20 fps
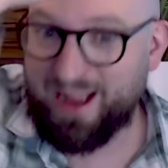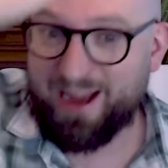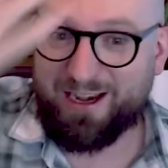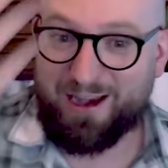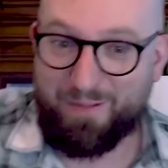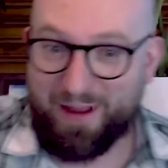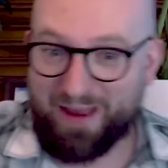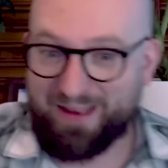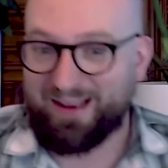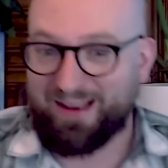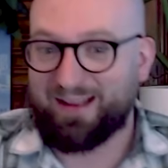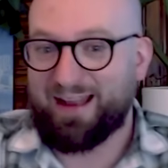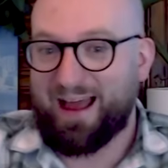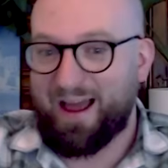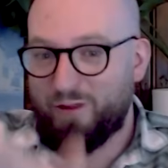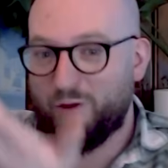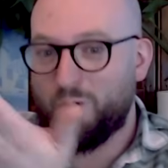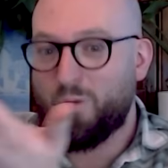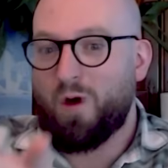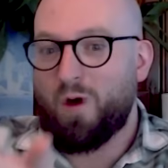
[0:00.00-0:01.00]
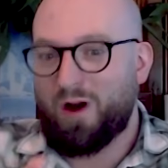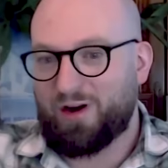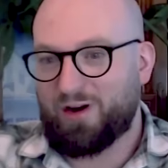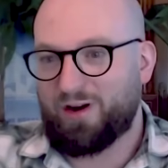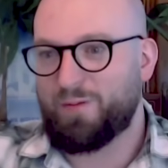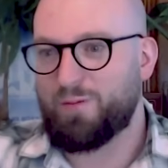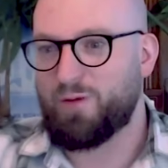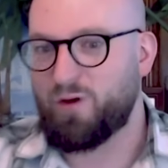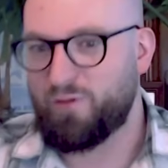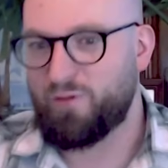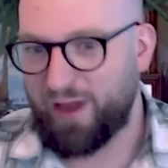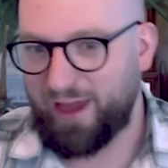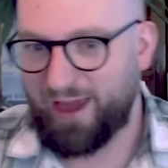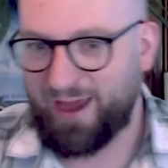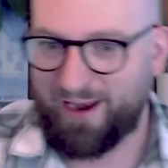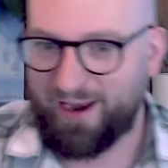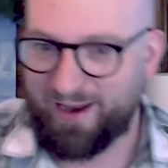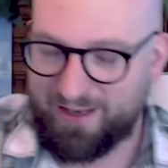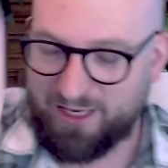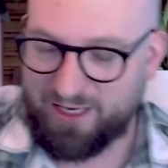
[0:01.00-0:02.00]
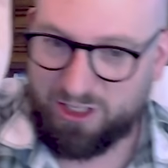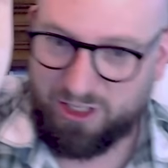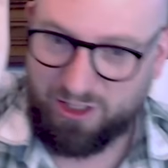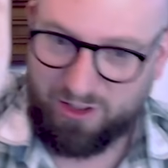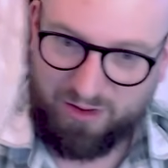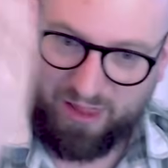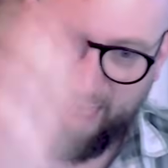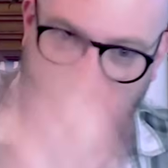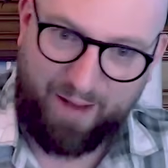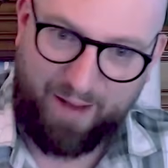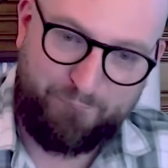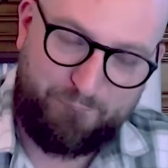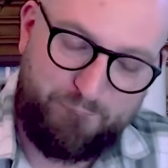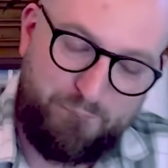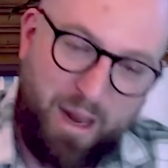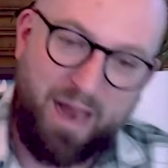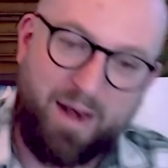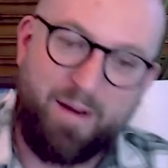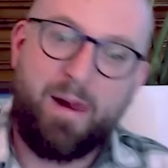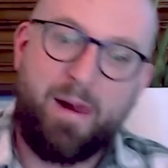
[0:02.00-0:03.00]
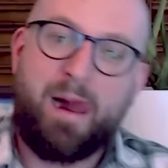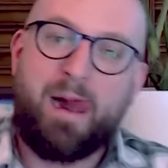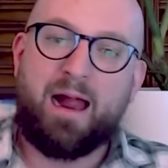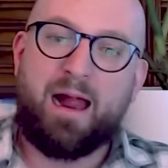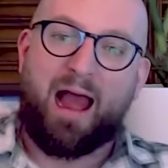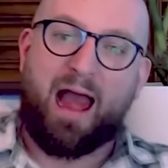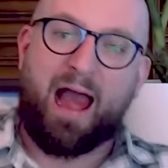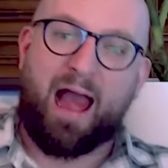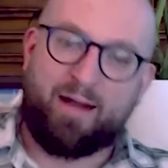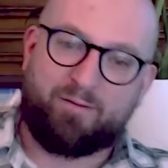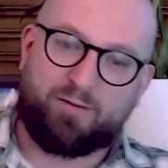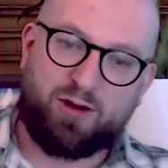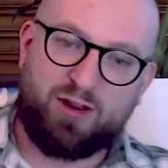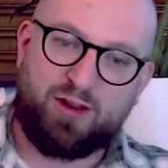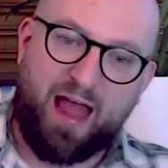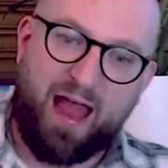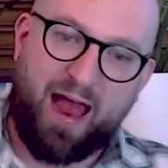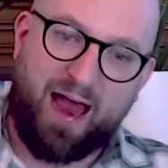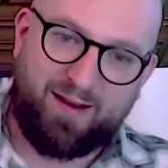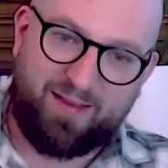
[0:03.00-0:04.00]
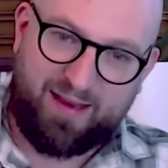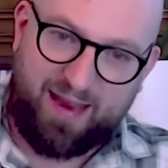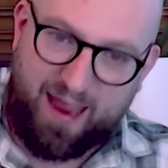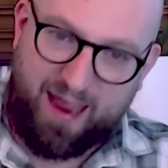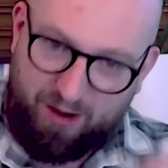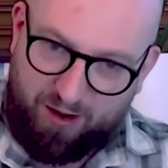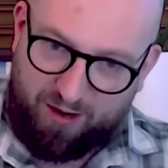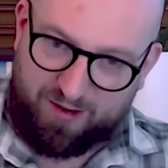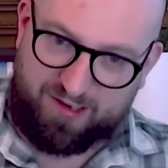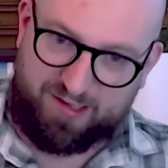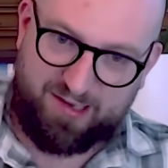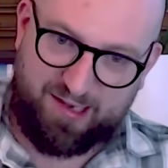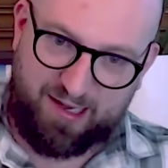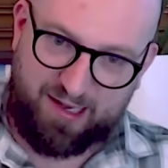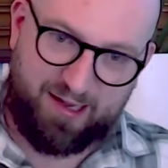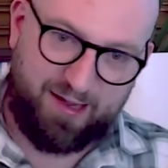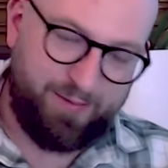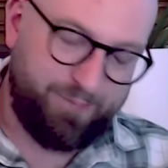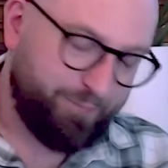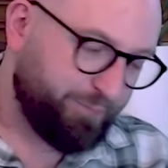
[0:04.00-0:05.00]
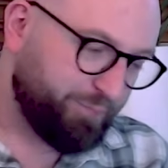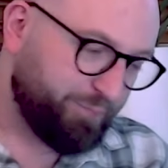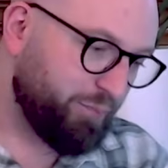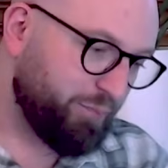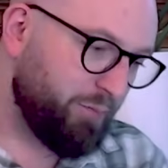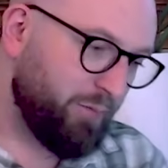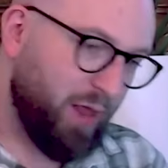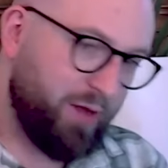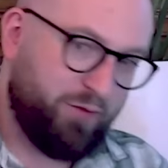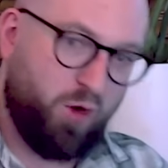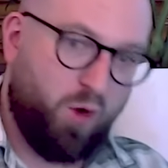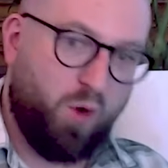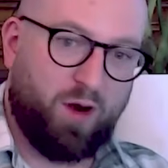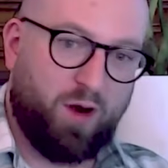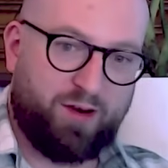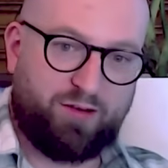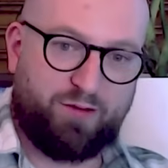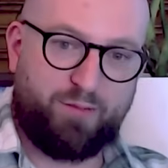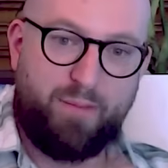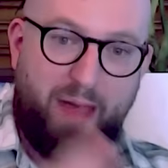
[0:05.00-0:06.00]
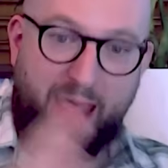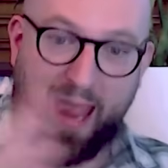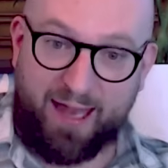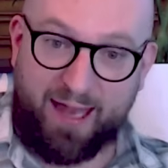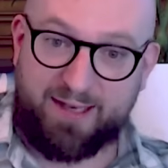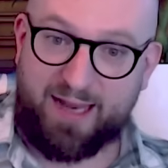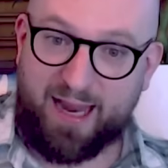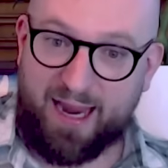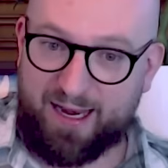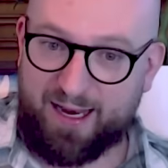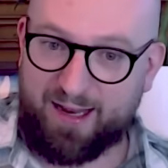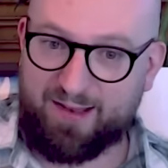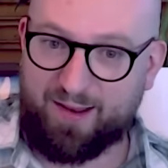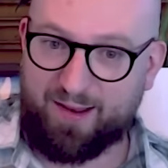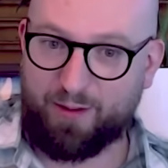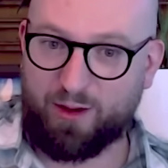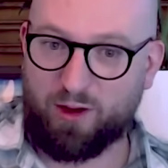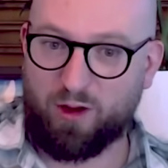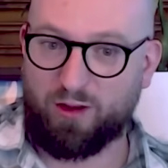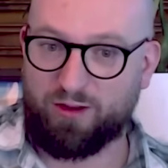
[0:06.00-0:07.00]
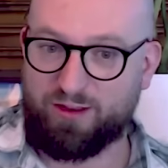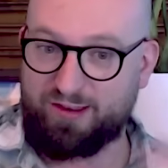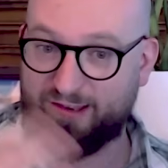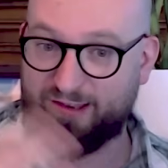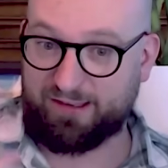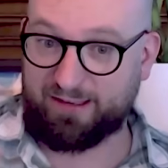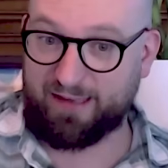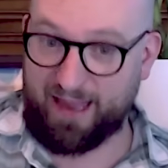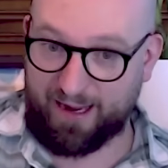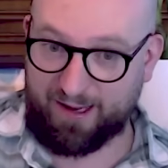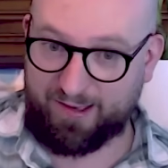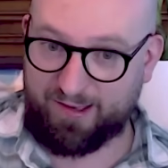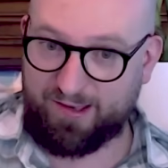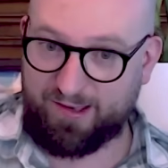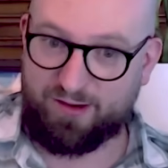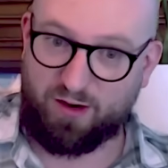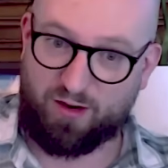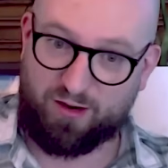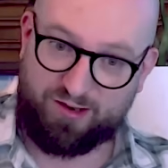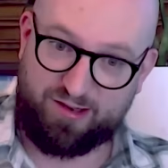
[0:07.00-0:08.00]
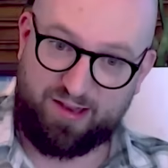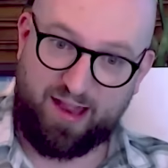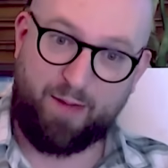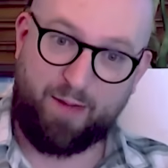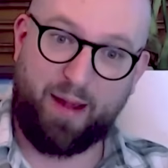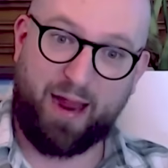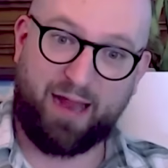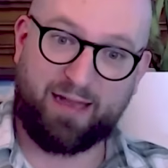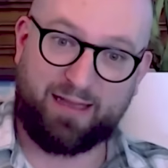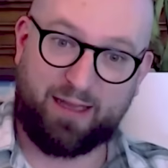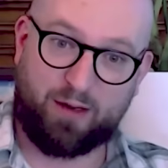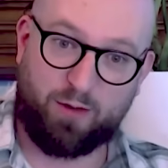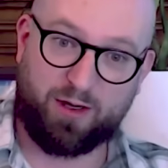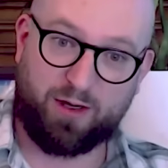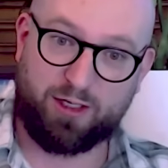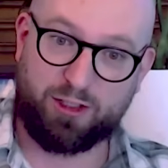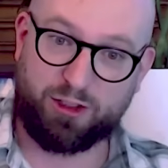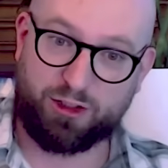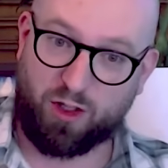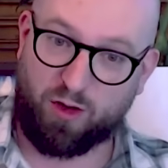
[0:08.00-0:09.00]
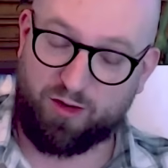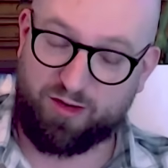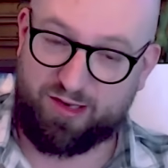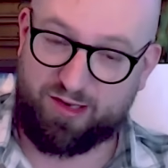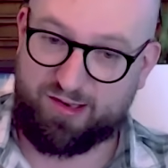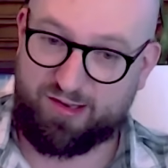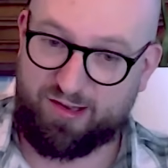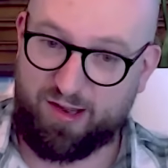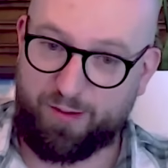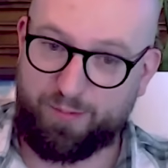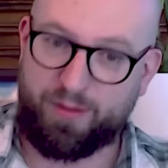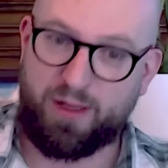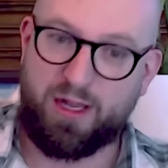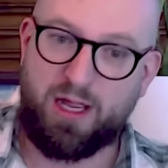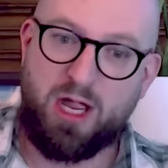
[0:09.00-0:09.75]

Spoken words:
to basically allow the water to move in and to do that. But after that, the NRC, of course, mandated something called SLICS, or Standby Liquid Control System,